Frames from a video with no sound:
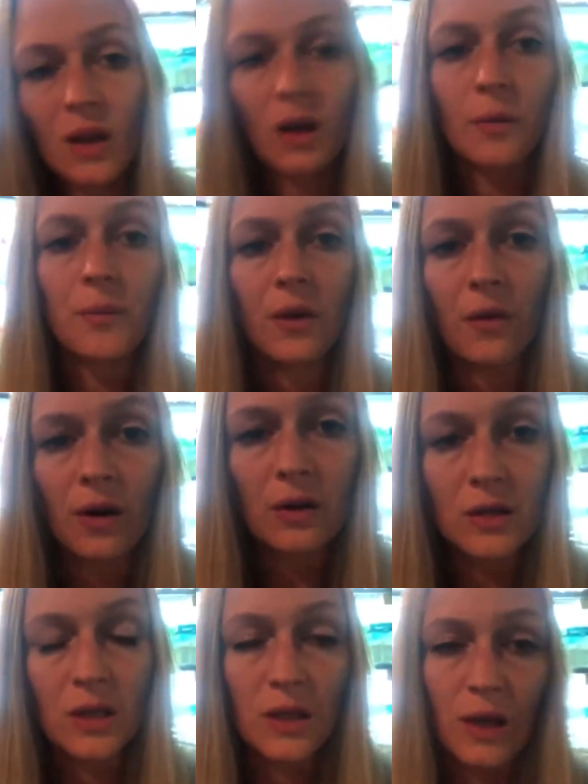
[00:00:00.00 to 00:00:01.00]
There
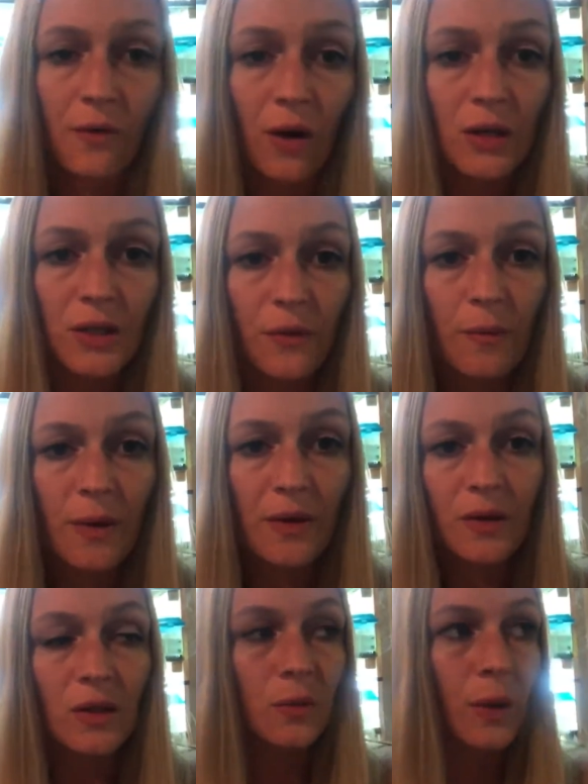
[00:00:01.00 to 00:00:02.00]
are different
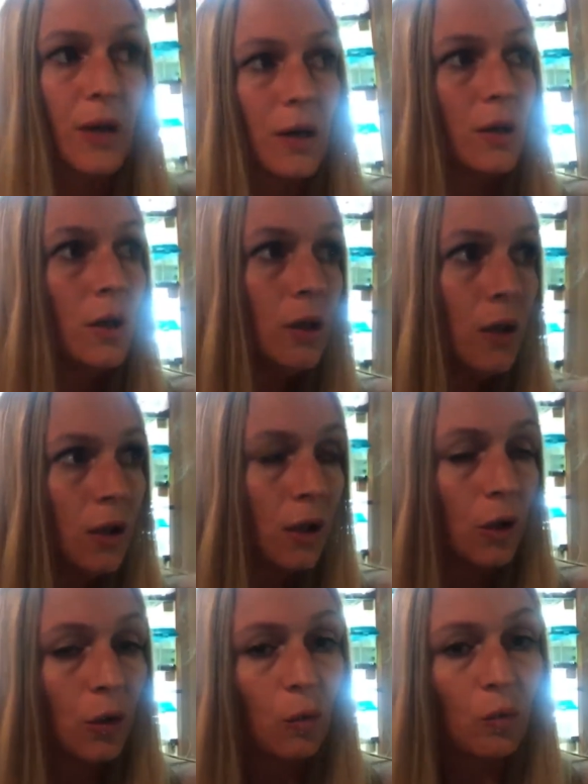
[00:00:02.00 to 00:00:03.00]
methods where,
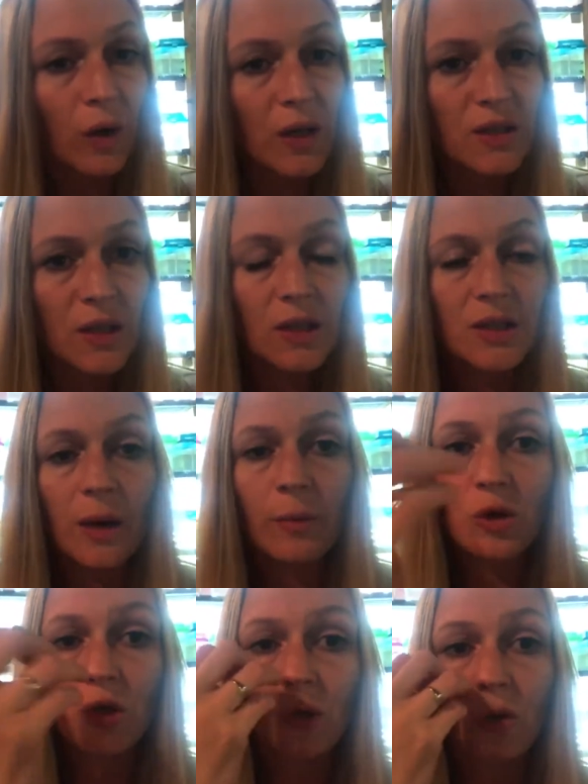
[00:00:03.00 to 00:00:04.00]
you know, raising the
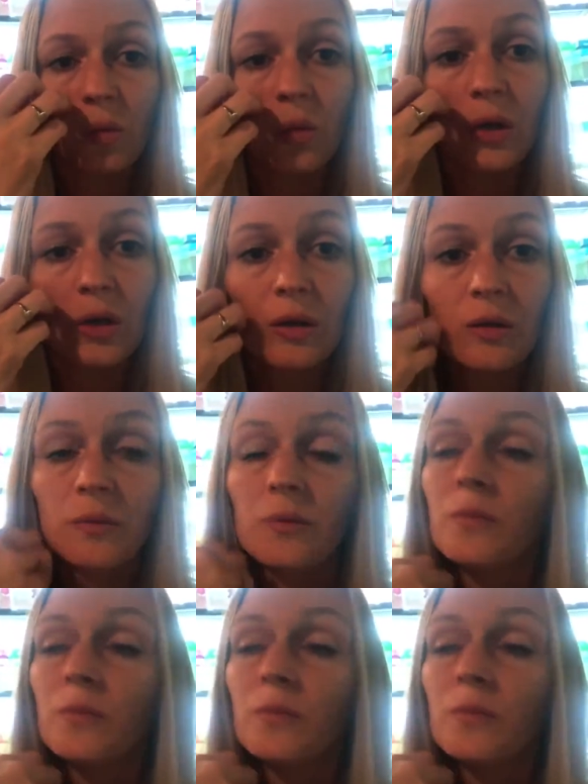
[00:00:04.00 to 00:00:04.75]
temperature of the water